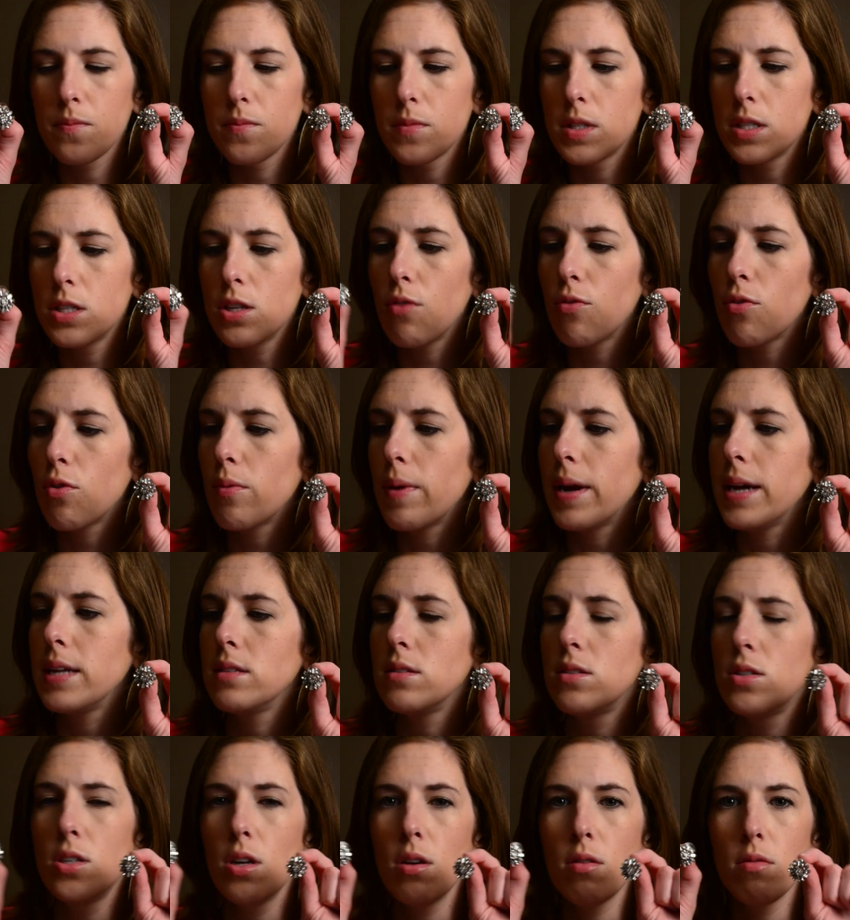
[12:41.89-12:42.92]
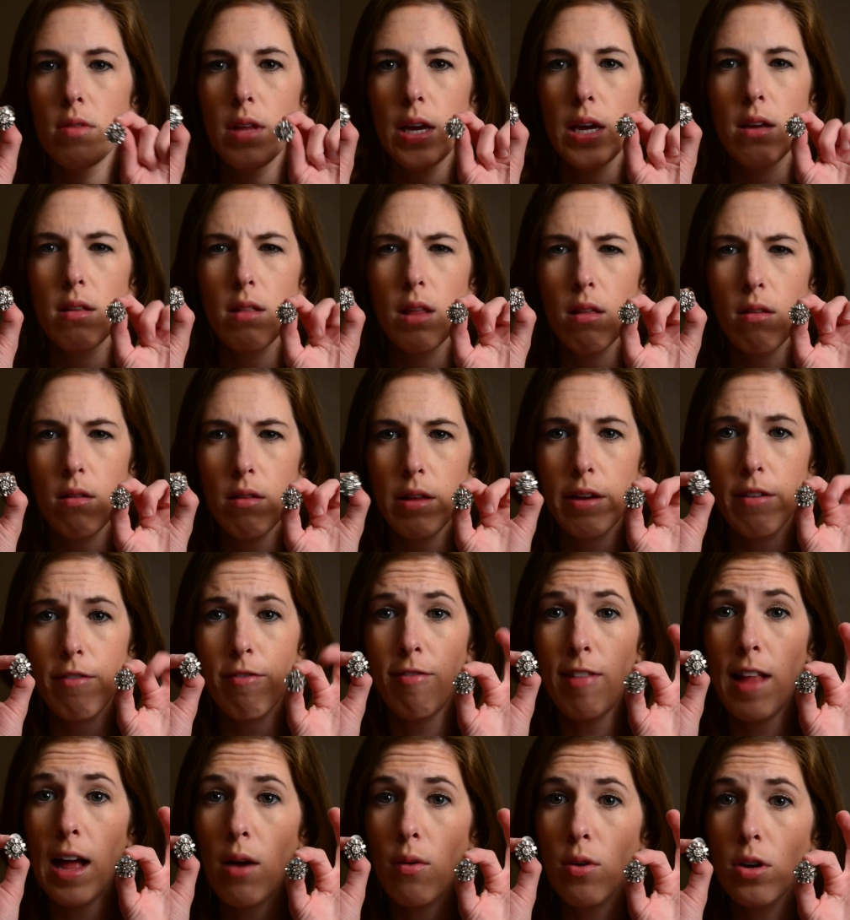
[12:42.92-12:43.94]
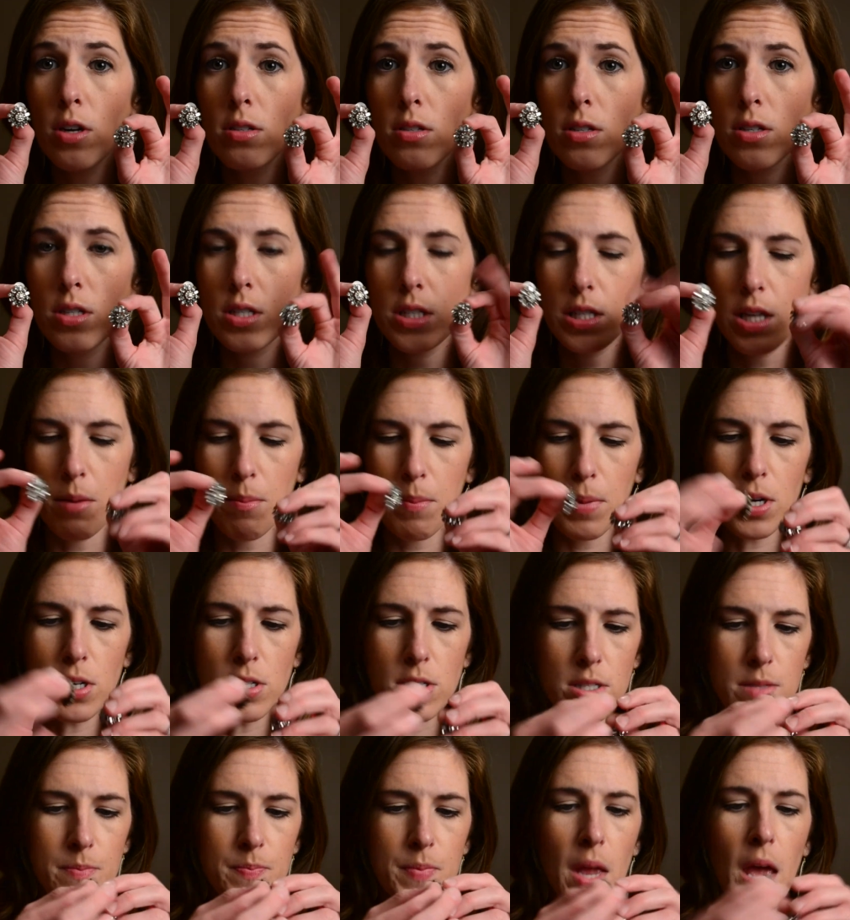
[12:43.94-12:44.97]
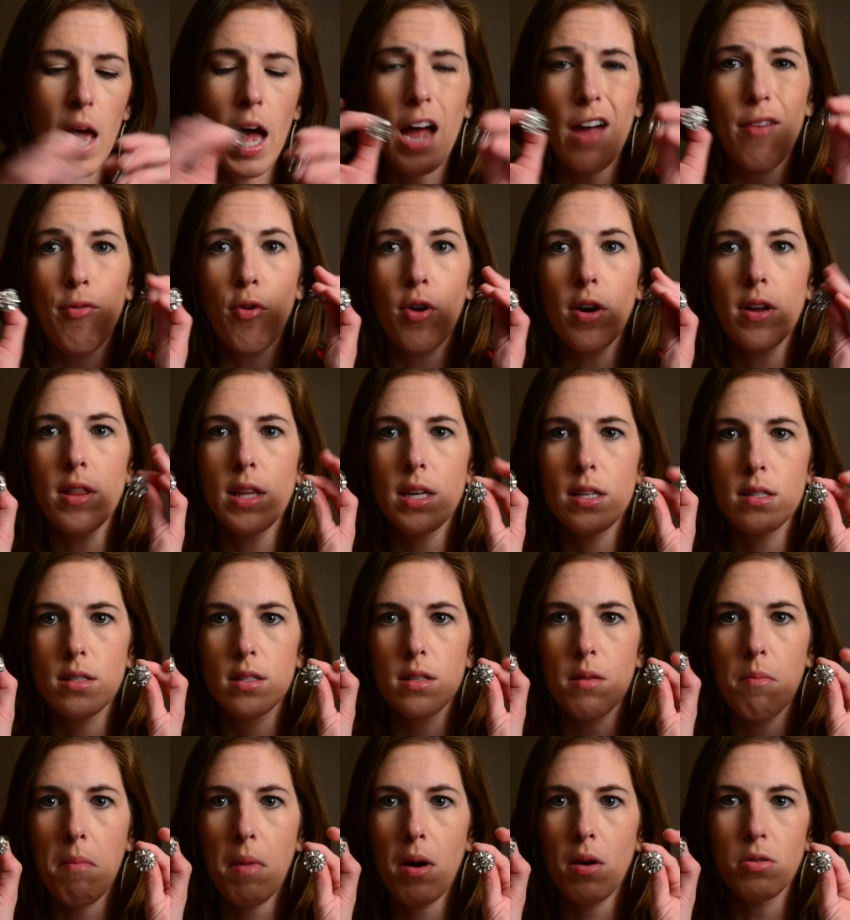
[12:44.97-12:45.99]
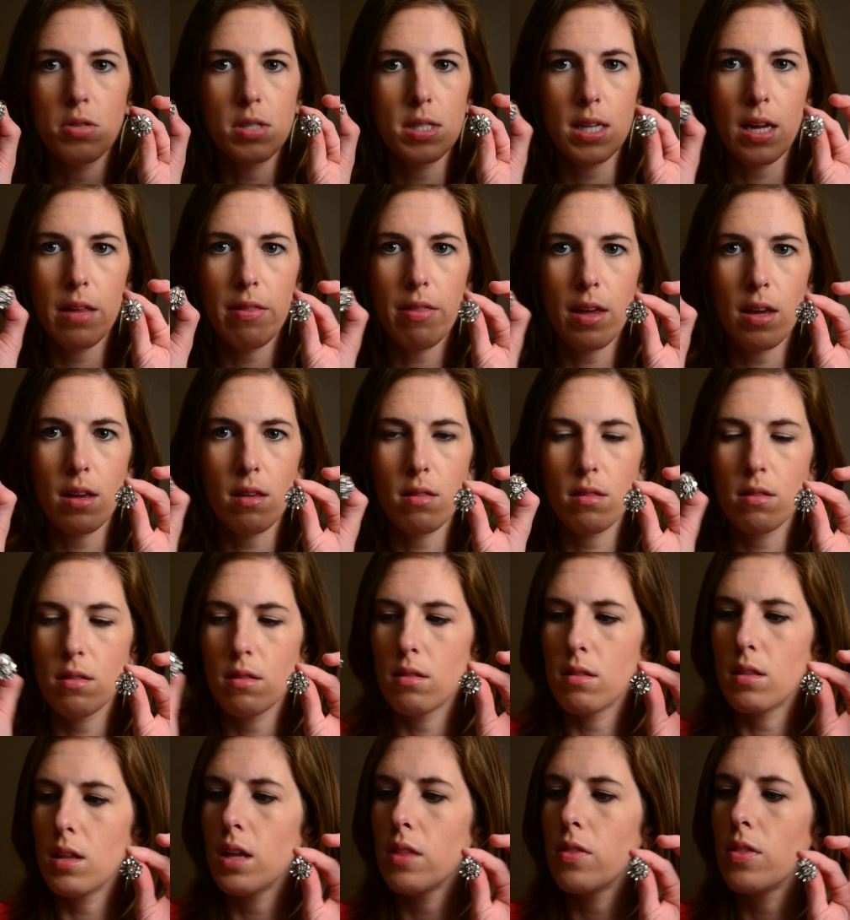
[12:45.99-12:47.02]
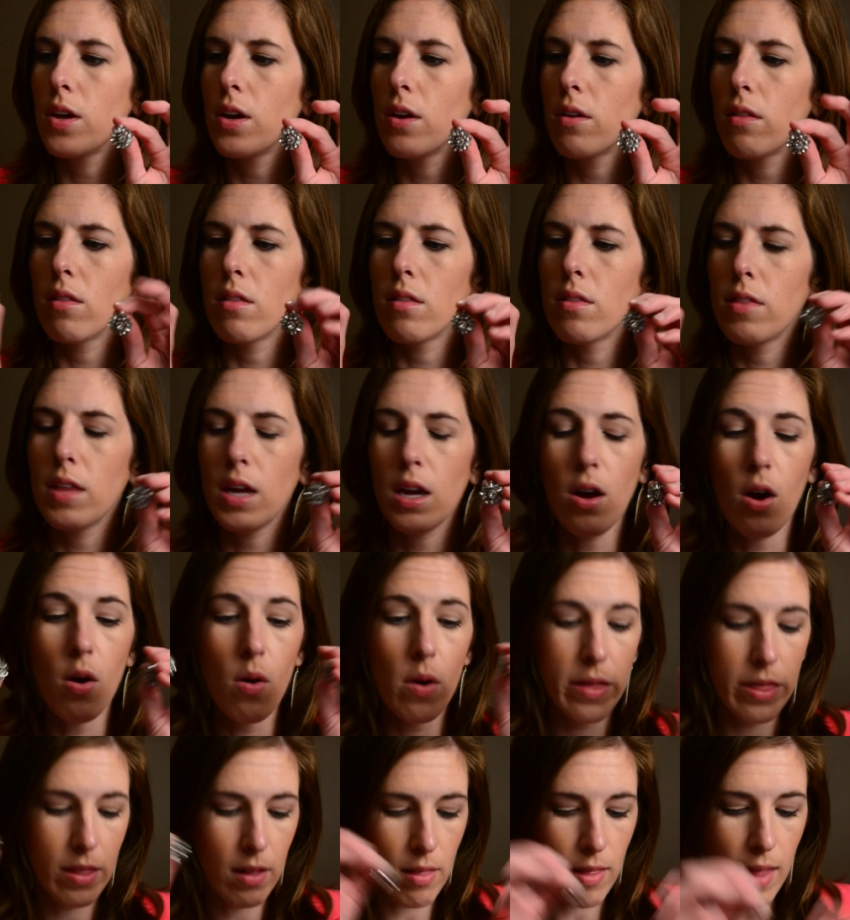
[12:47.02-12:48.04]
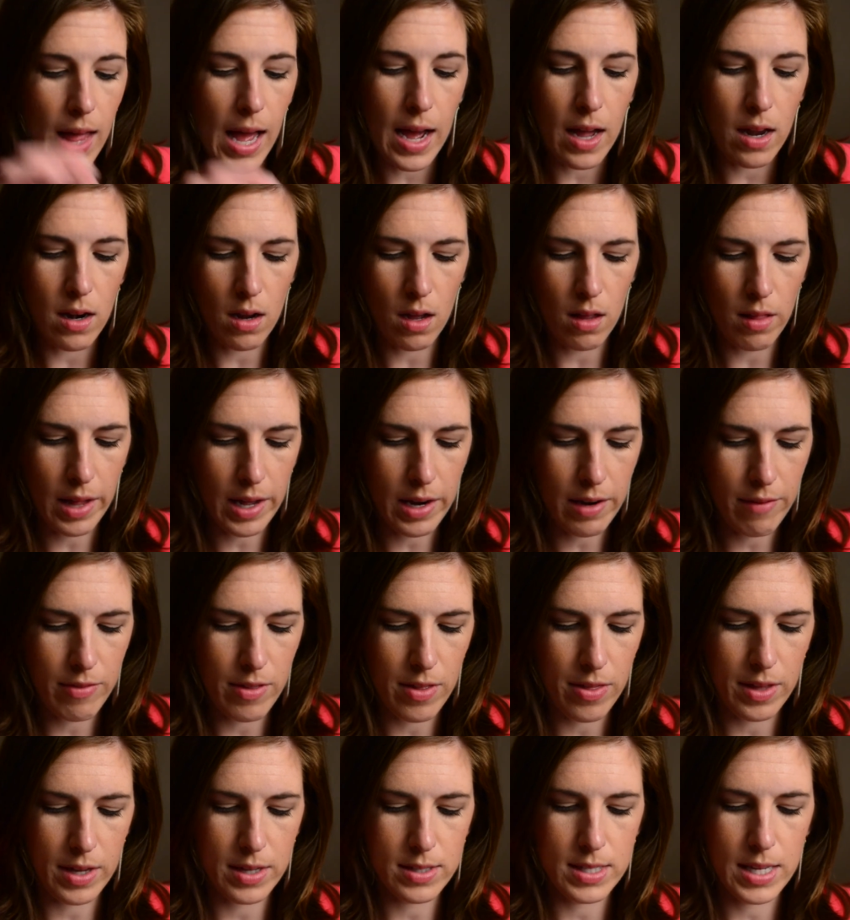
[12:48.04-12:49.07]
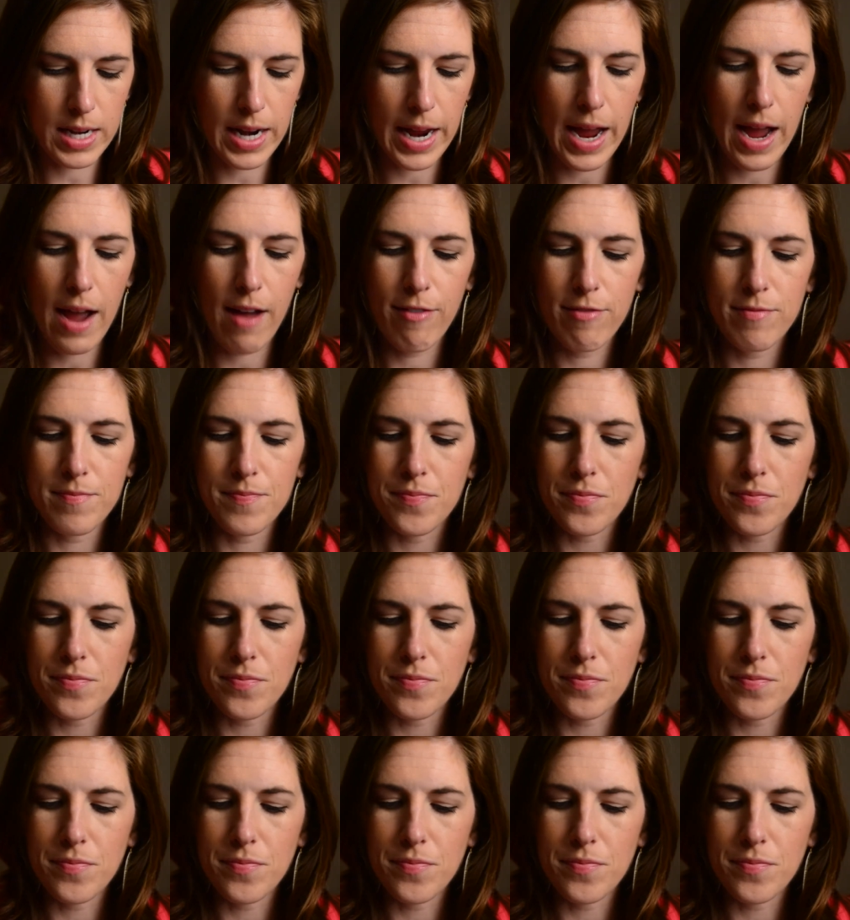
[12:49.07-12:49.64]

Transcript: silver rhinestone, like they look like flowers or sunbursts. I've worn these the most. I think that they go with a lot of the things that I have.